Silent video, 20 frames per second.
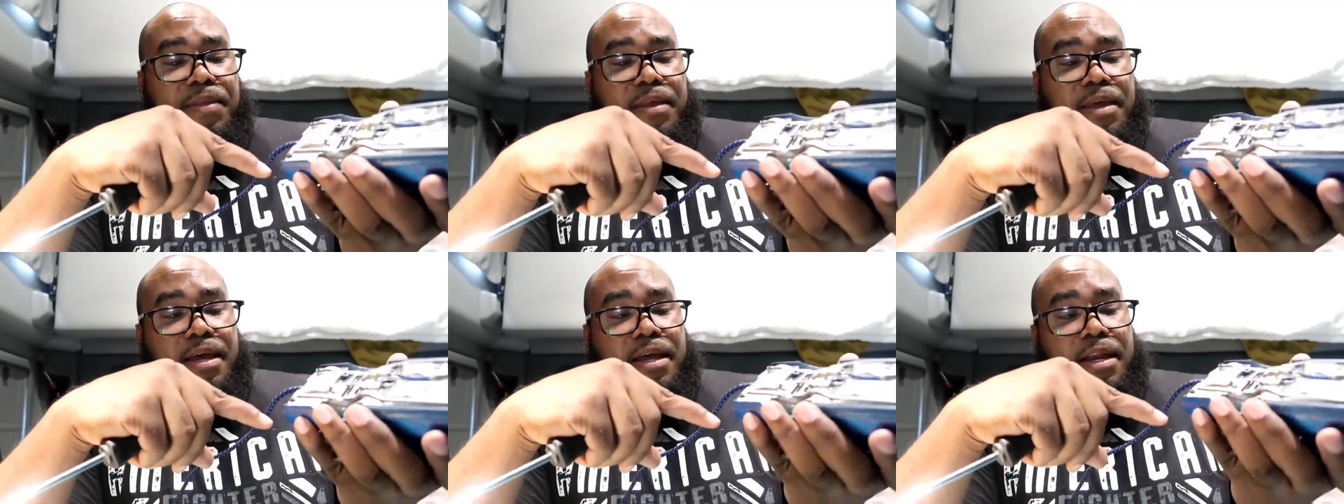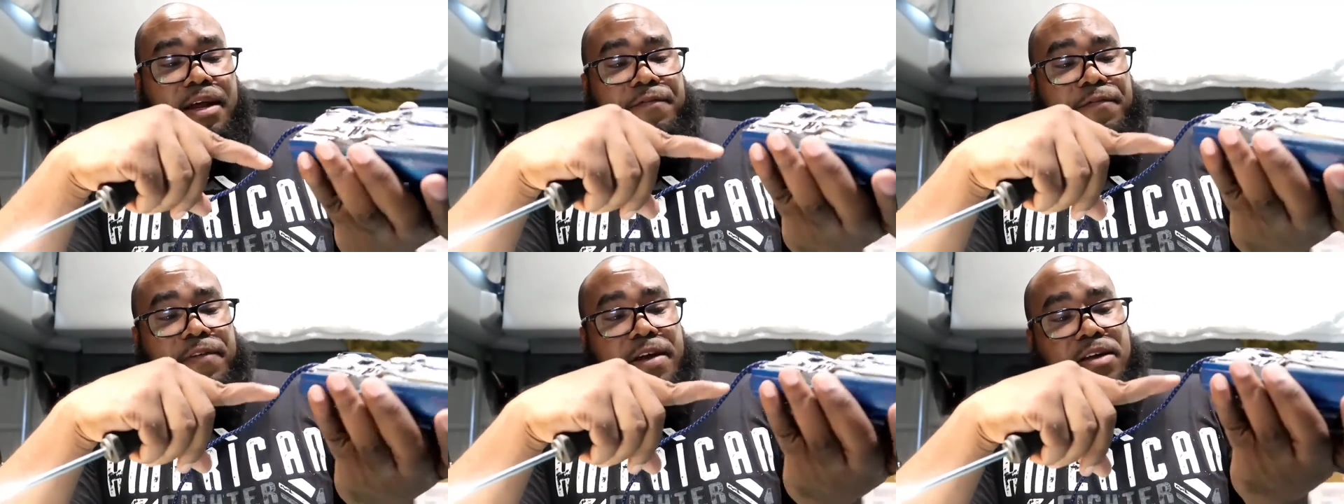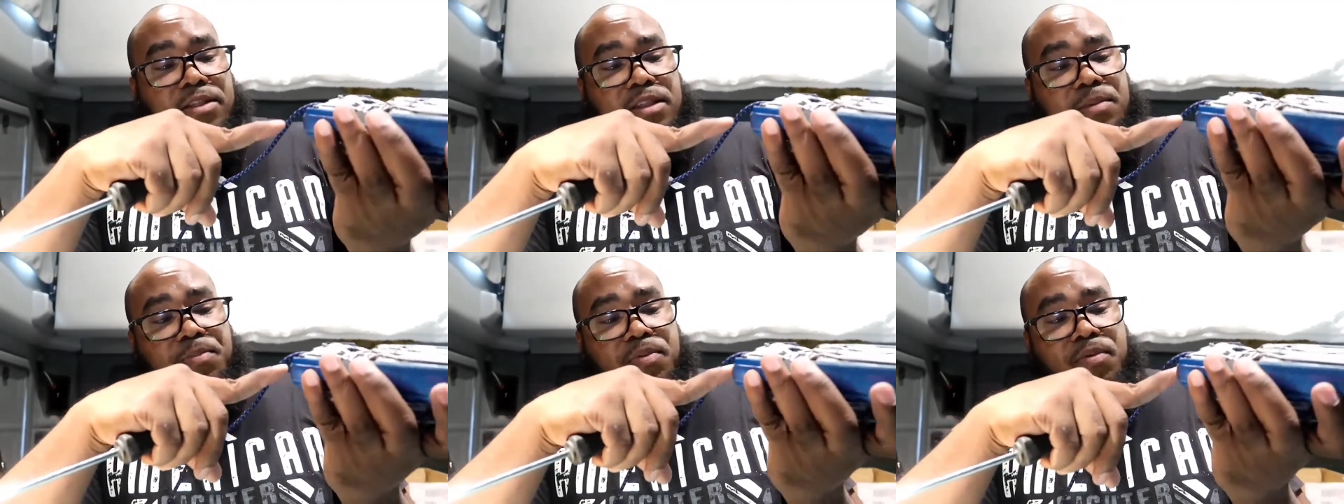and I found
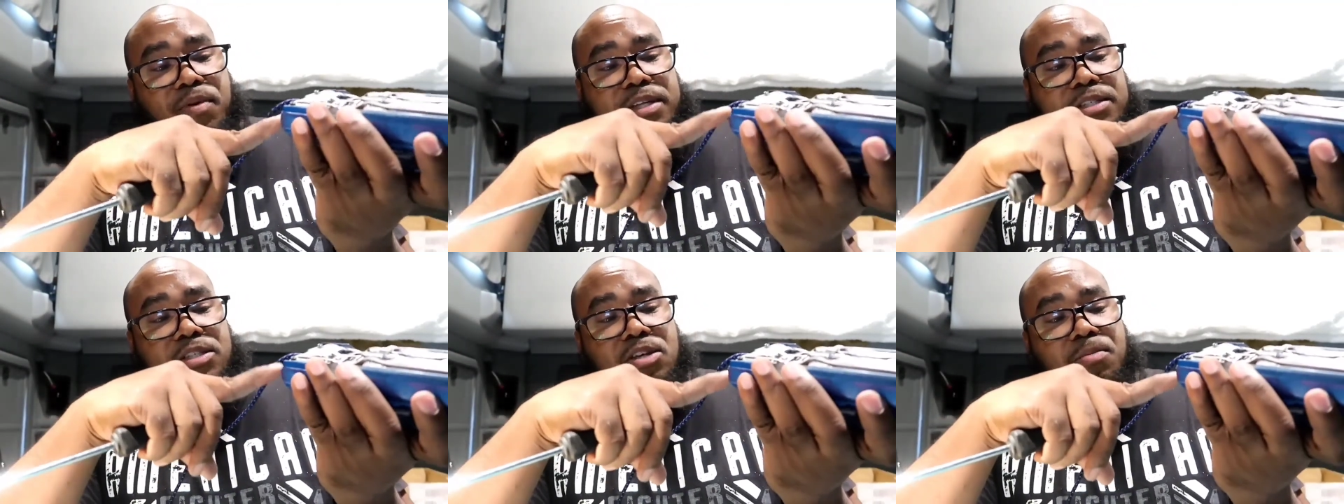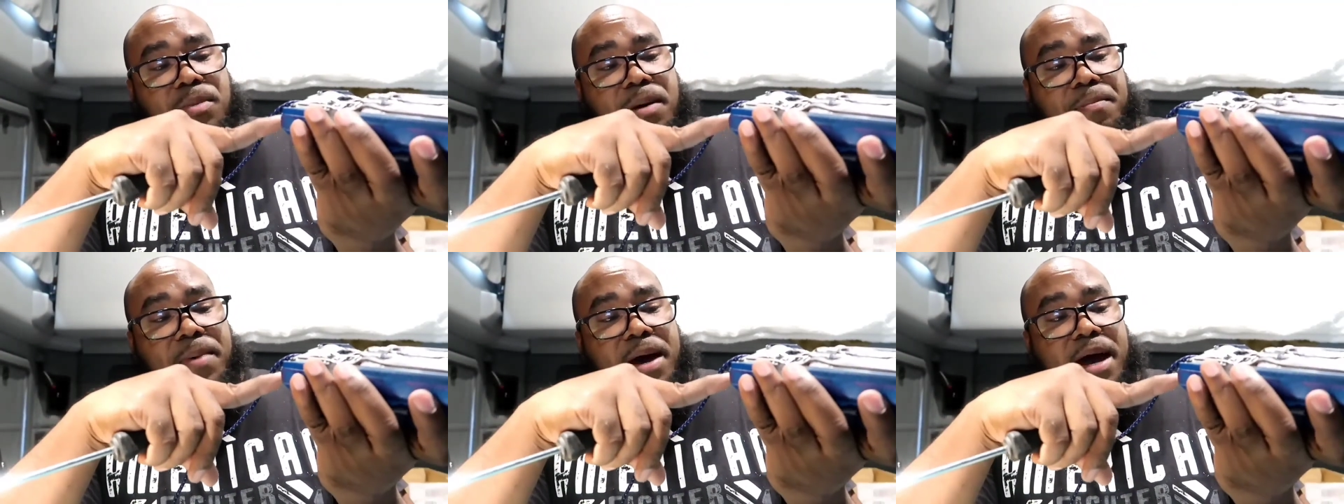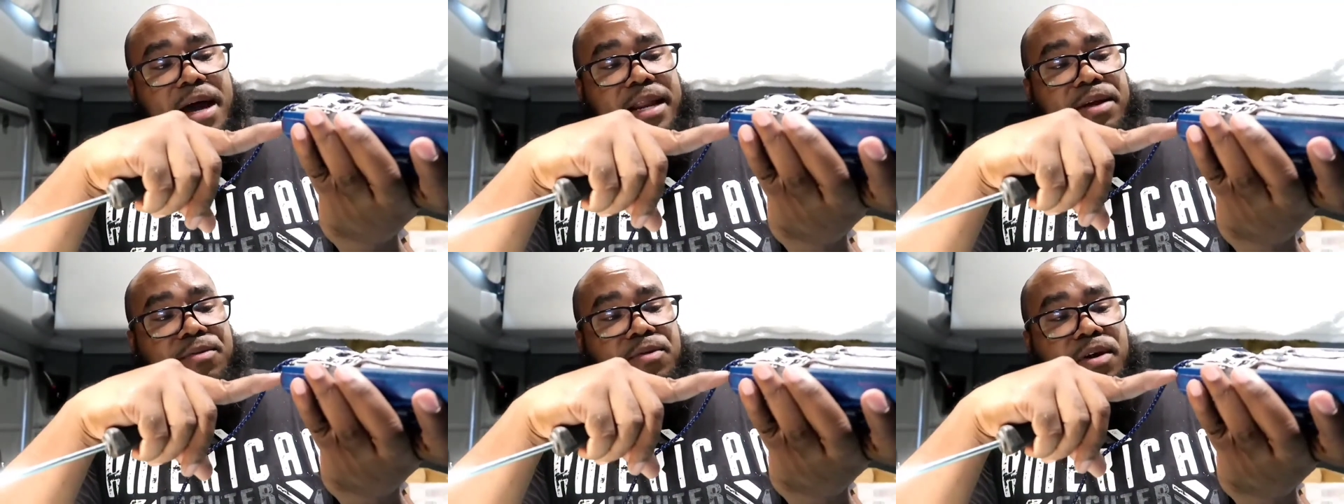the points on my
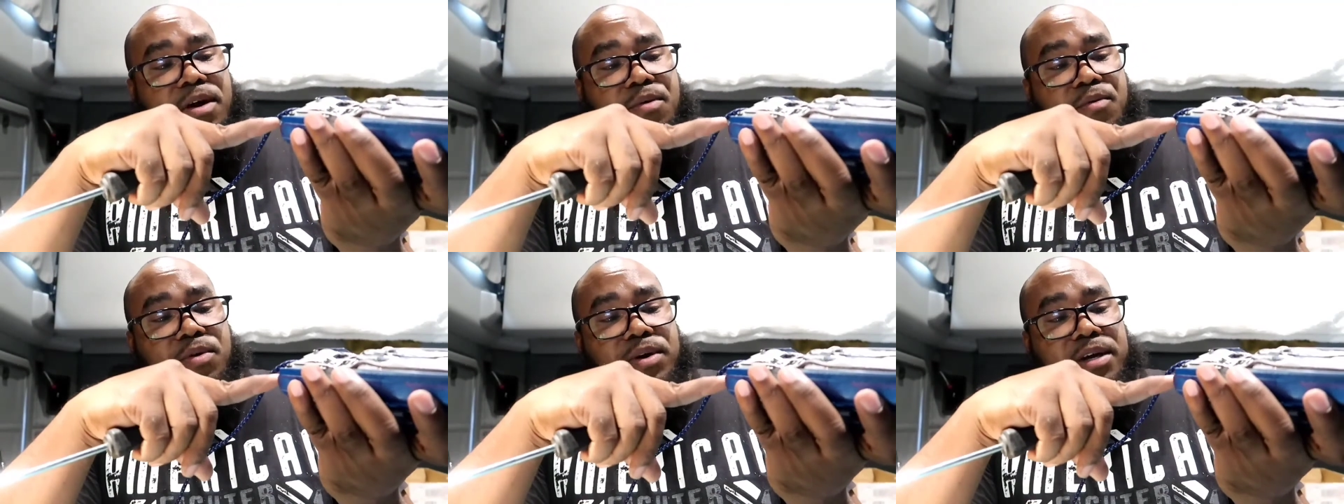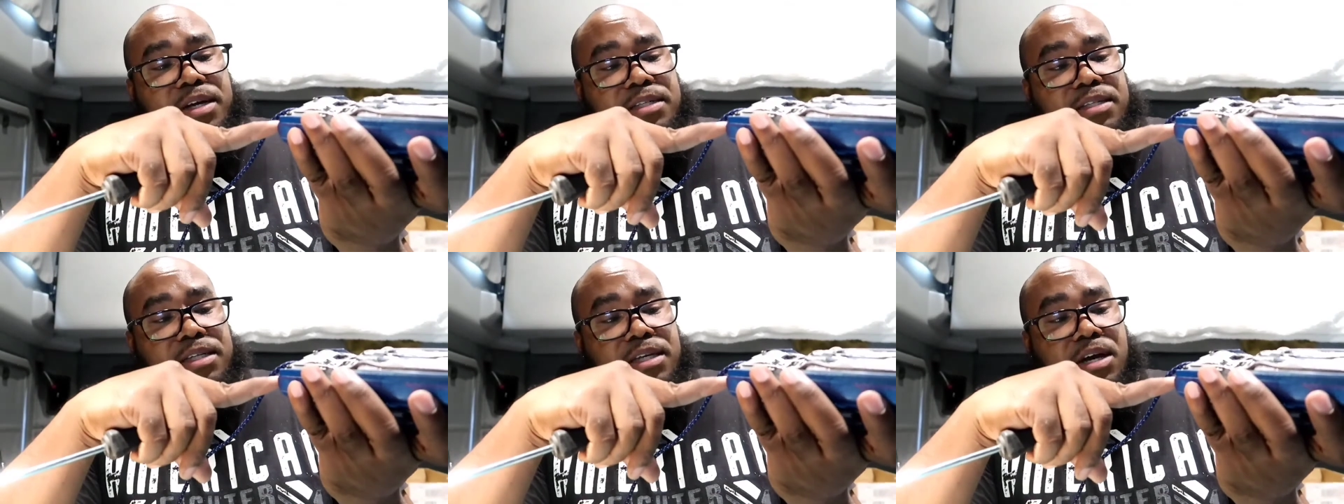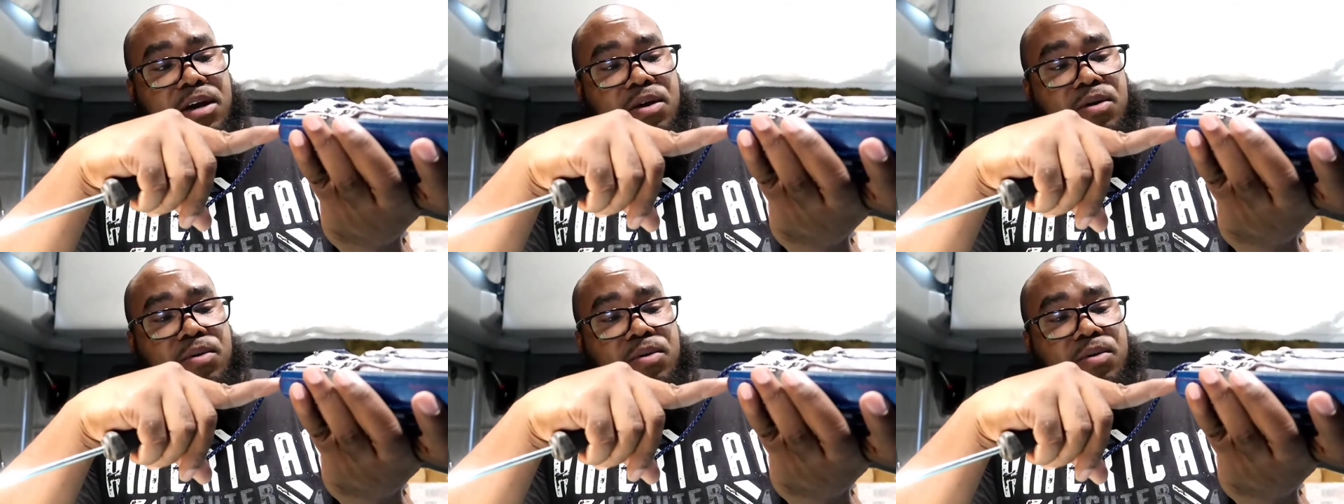body where I wanted it to go,